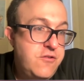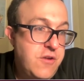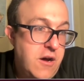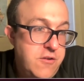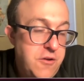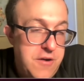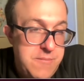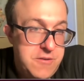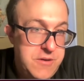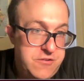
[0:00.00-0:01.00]
Notre Dame
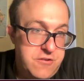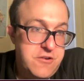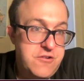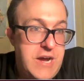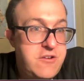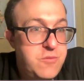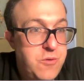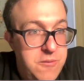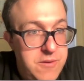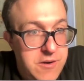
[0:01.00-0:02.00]
Commissioner Jack
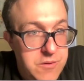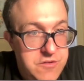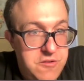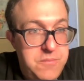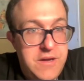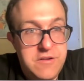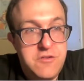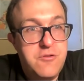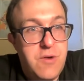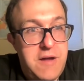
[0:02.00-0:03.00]
Swarbrick was the
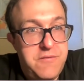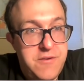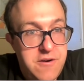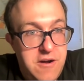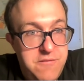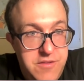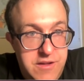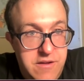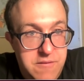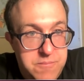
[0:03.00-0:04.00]
biggest driver of
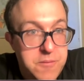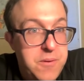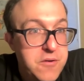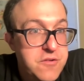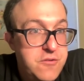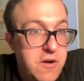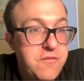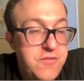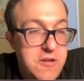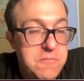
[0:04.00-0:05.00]
the proposed
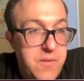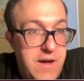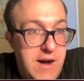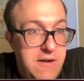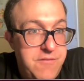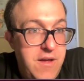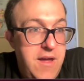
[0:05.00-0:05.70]
12-team playoff.